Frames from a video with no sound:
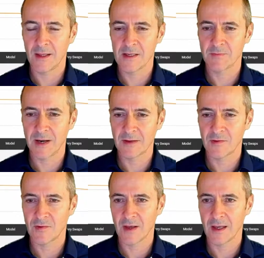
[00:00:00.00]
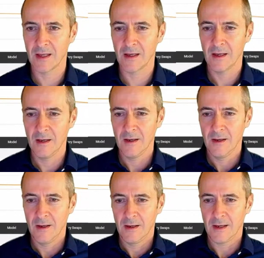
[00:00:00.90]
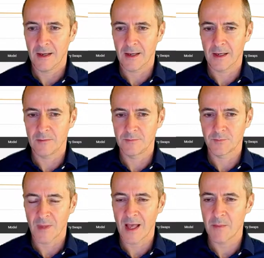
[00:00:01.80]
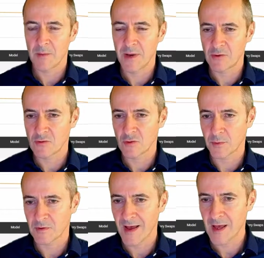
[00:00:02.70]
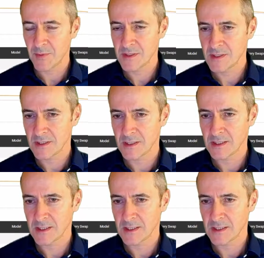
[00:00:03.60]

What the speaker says: These bars are saying how many battery swaps have happened,